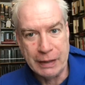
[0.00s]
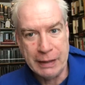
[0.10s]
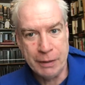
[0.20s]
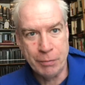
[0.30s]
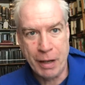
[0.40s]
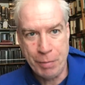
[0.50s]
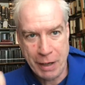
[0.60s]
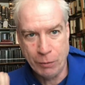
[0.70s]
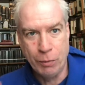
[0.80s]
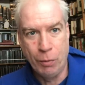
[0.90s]
in my
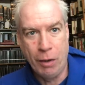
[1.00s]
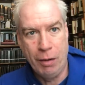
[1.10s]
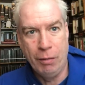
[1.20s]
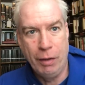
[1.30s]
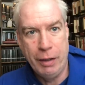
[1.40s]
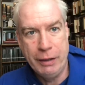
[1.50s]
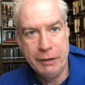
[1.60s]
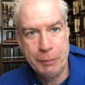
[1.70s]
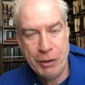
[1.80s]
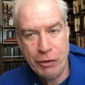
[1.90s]
Penguin wall,
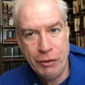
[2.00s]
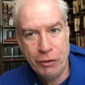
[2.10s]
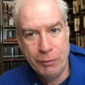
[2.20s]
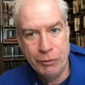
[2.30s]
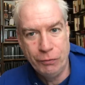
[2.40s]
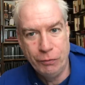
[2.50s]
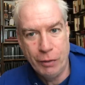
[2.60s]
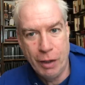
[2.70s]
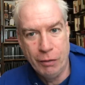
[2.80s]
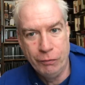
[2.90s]
especially in terms of,
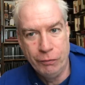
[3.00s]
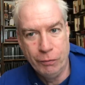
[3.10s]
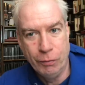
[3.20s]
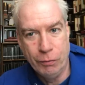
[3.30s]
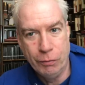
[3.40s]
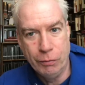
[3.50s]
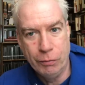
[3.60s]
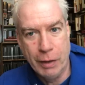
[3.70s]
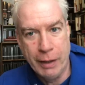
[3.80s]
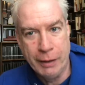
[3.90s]
of
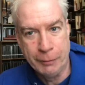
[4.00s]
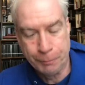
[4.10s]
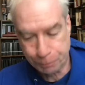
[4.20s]
uh,